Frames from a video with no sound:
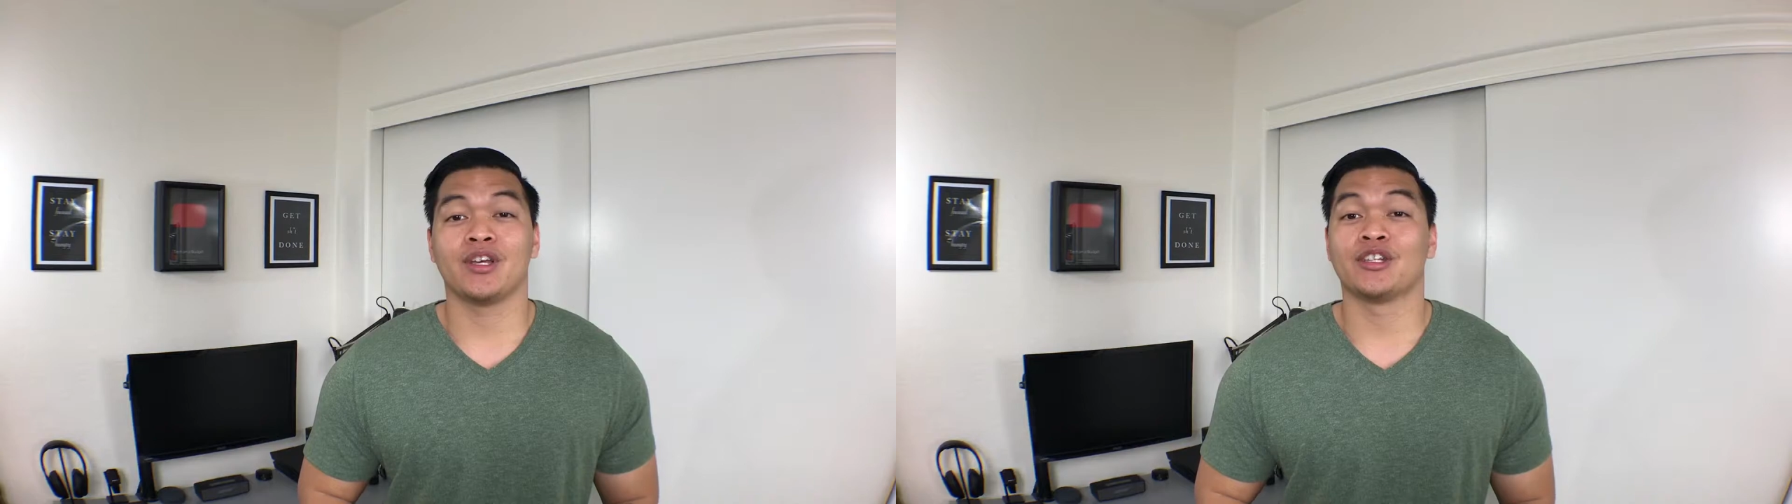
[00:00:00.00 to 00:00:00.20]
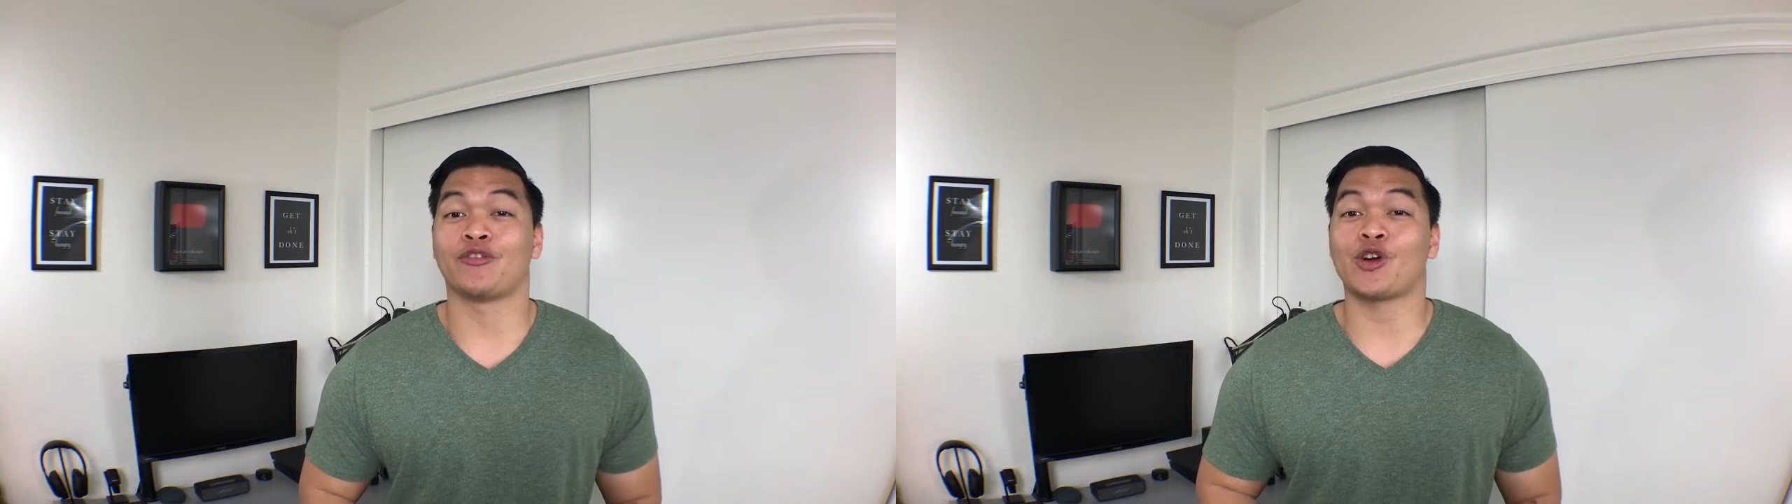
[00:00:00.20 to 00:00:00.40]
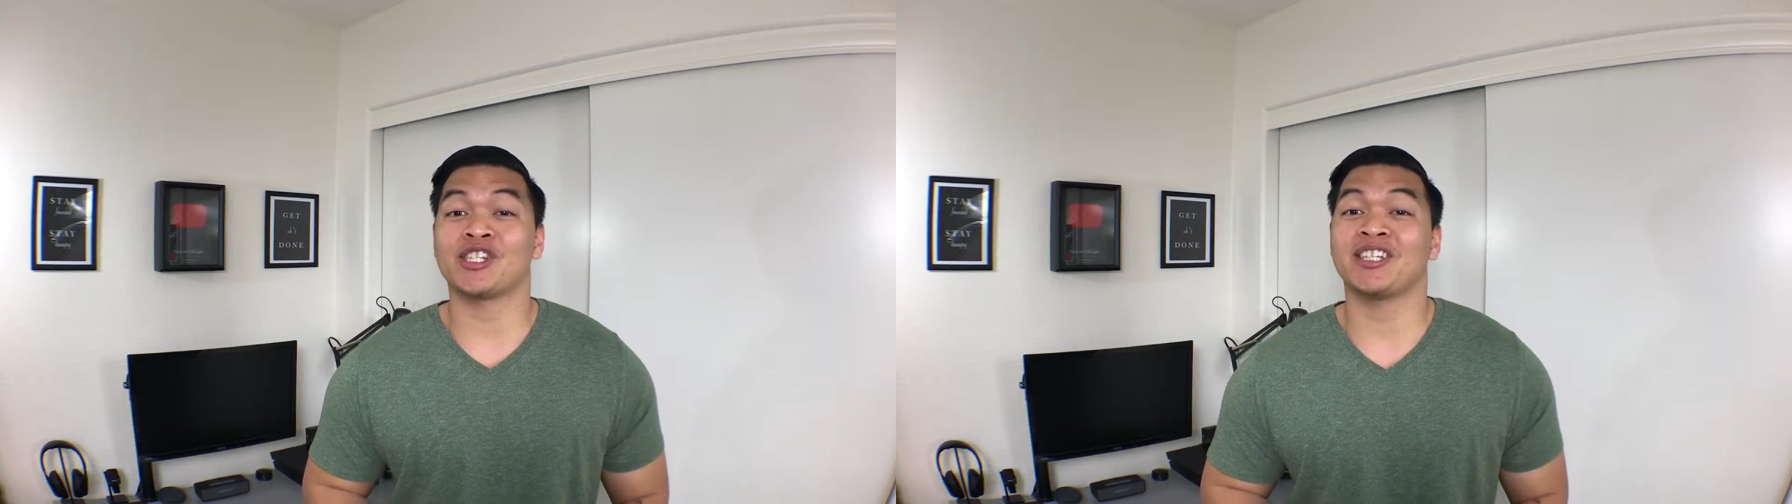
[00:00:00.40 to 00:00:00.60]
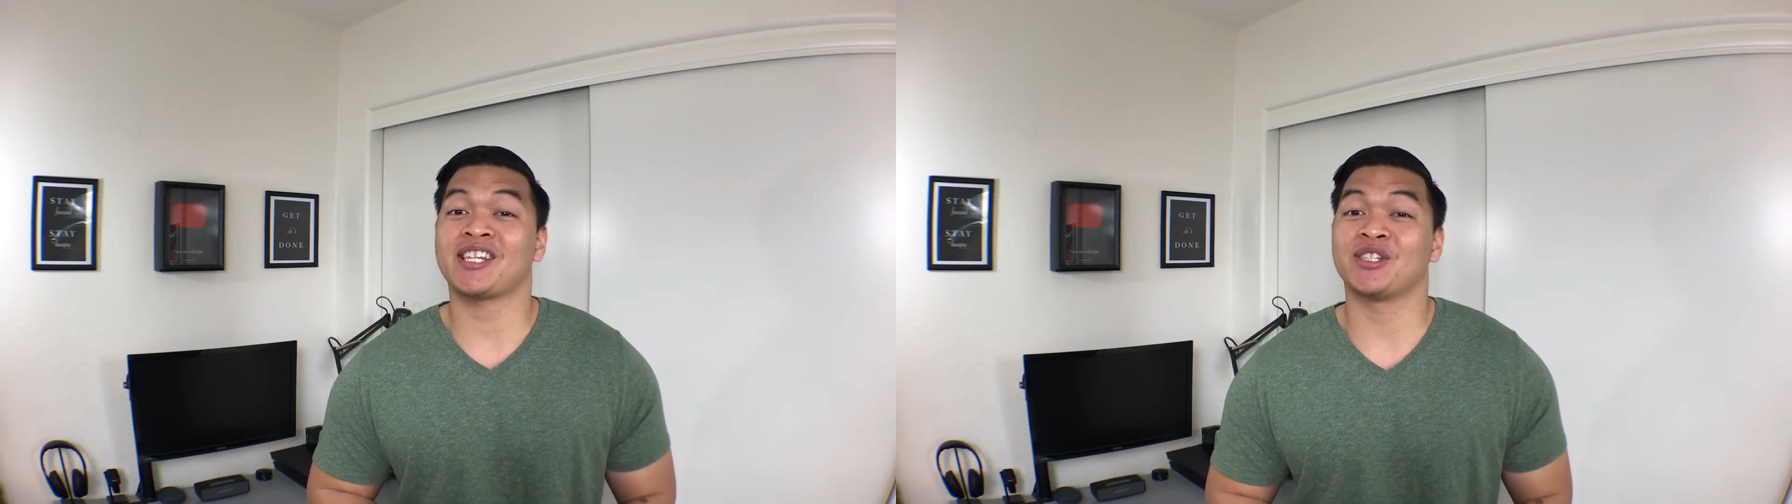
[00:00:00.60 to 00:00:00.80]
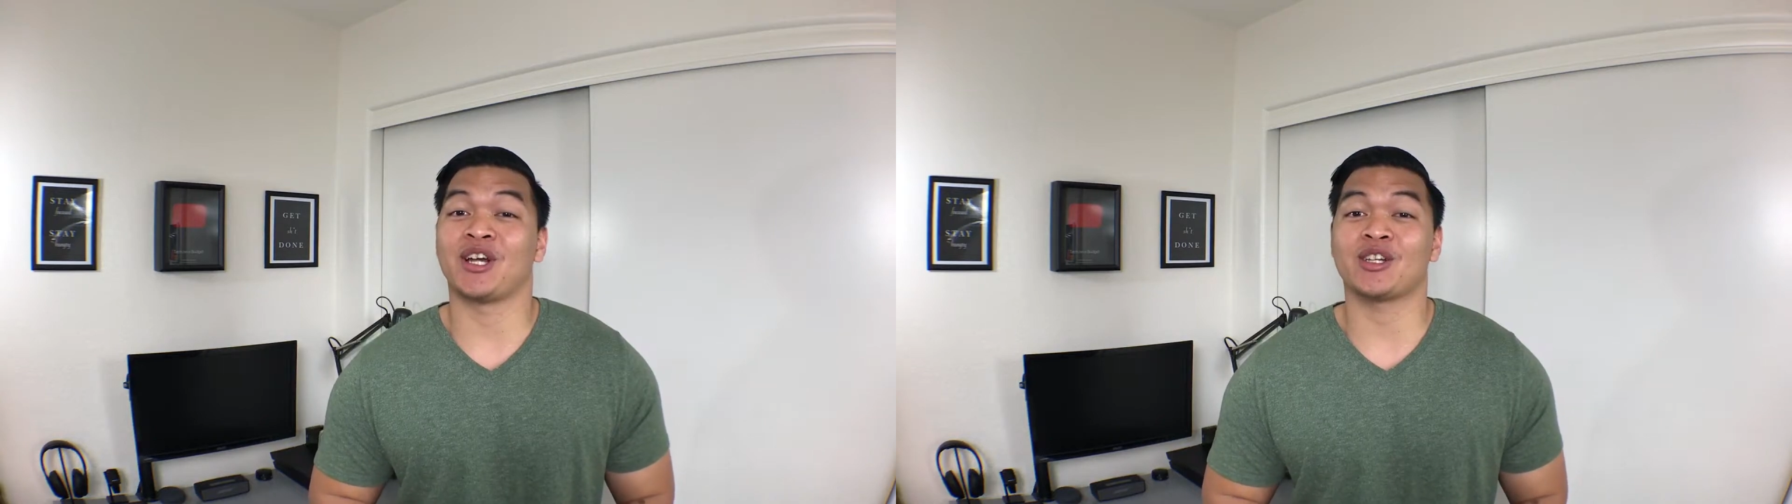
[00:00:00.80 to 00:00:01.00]
The first thing that
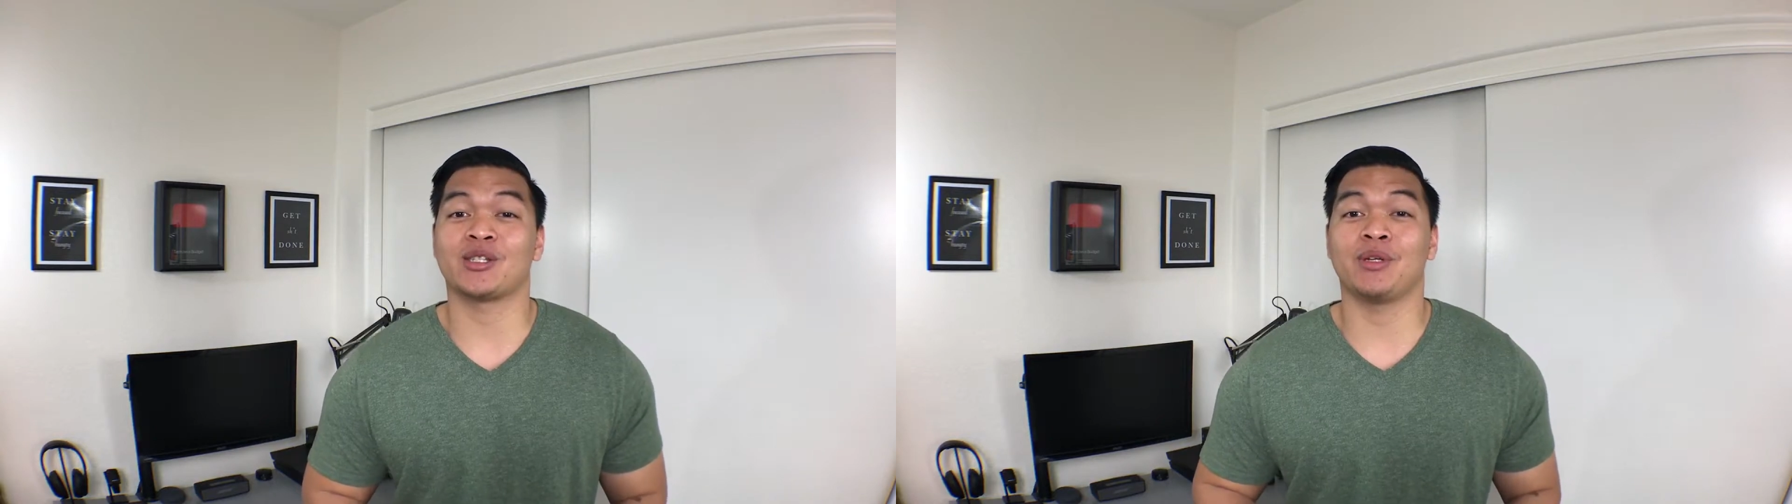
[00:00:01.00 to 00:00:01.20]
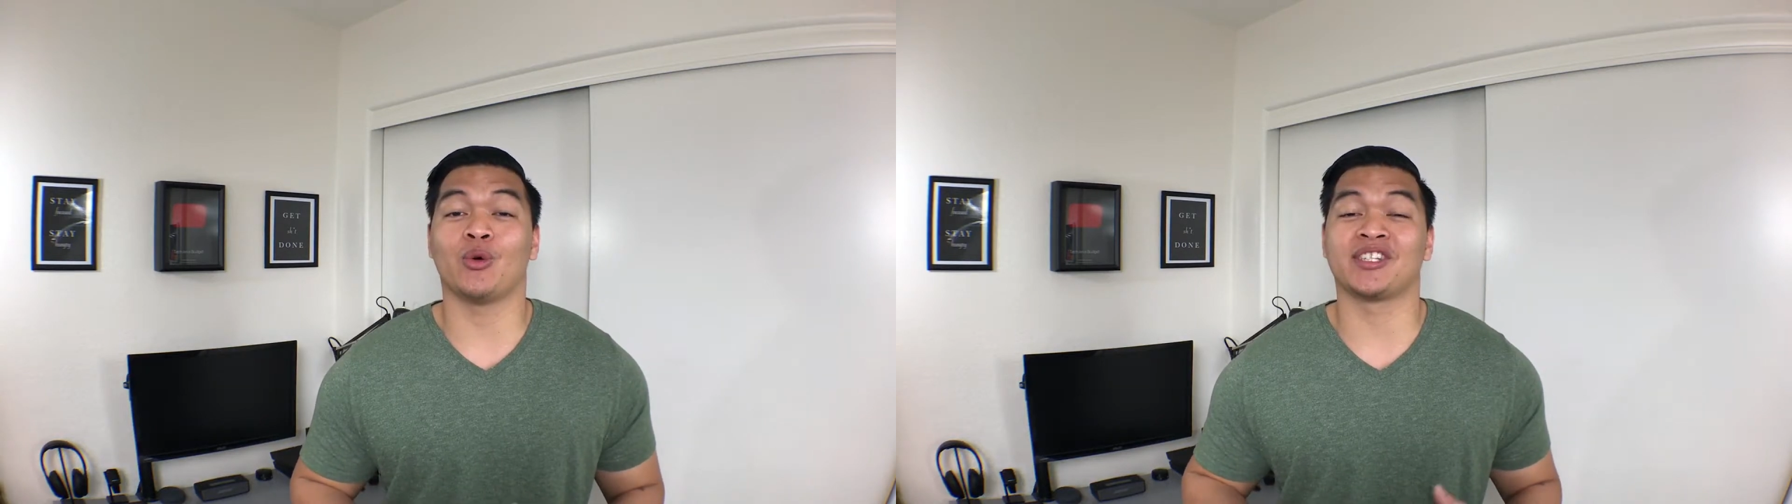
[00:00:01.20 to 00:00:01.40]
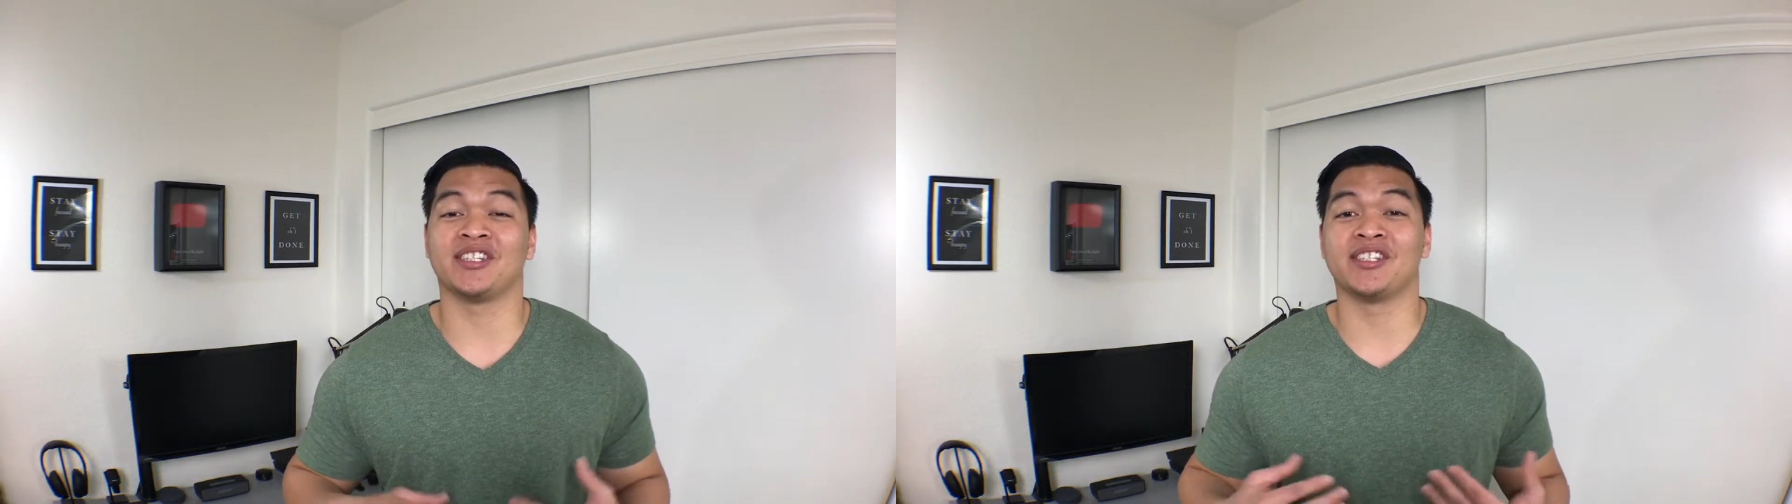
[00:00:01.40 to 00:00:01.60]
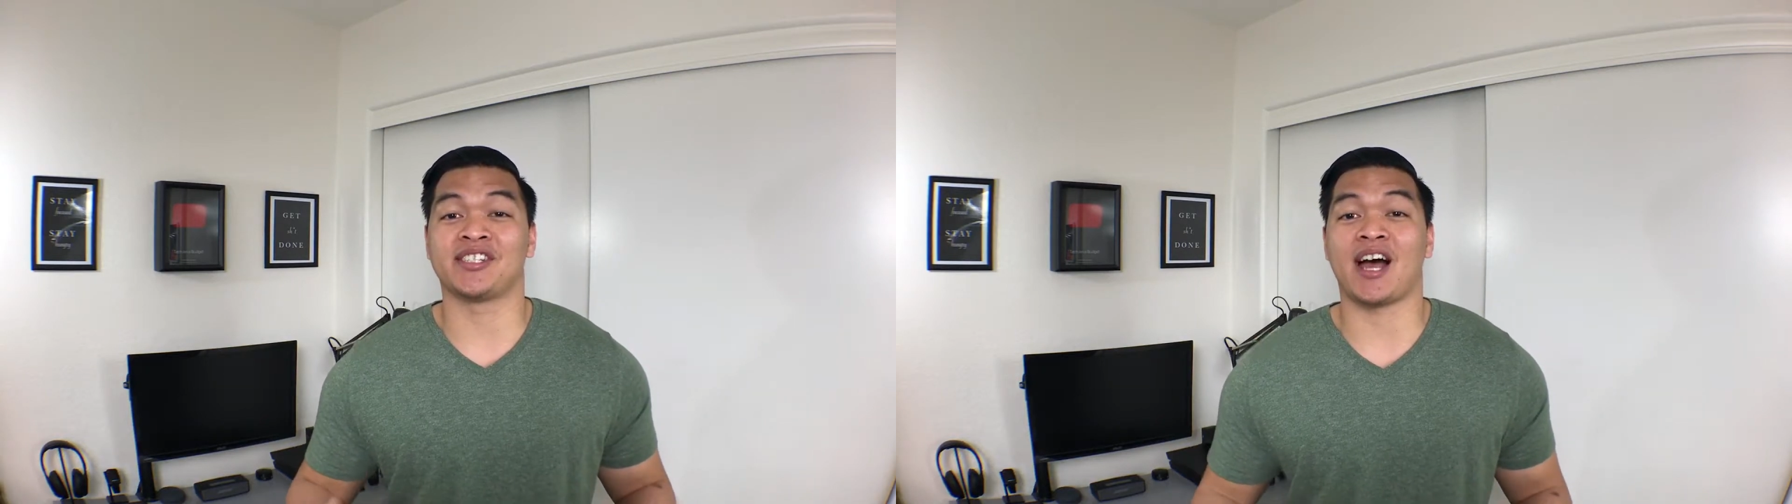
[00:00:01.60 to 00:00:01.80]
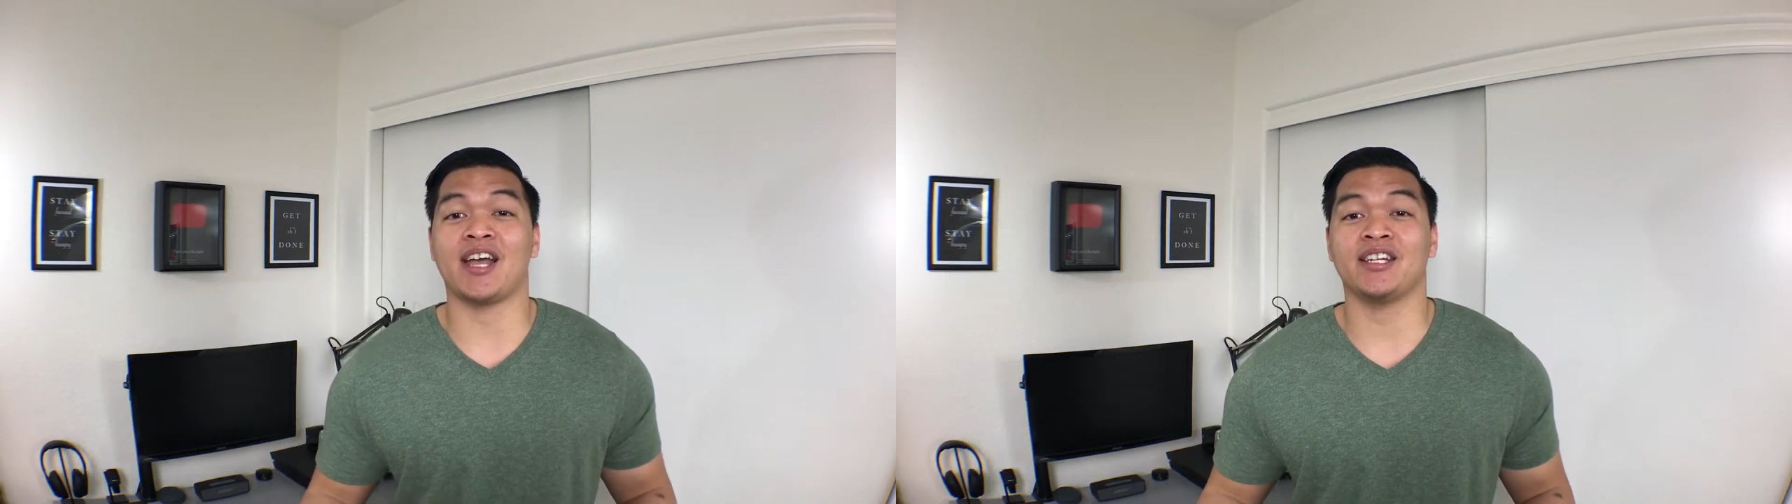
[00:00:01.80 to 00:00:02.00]
stood out to me was the
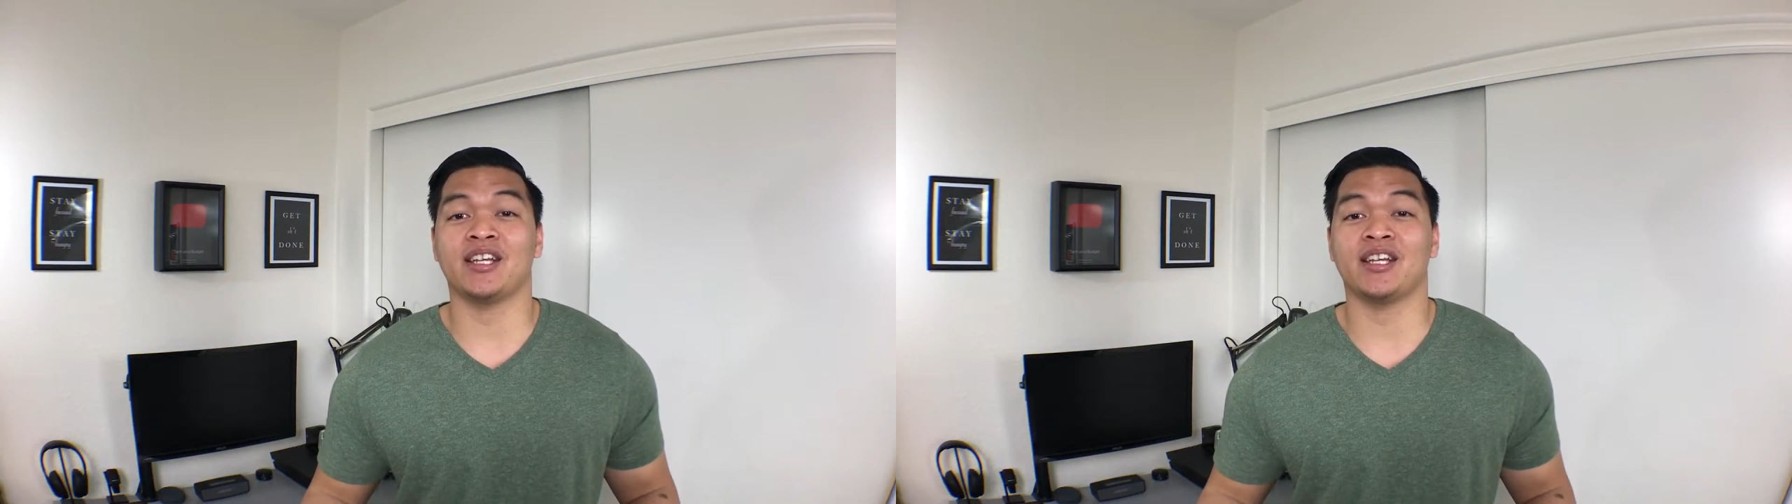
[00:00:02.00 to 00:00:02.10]
design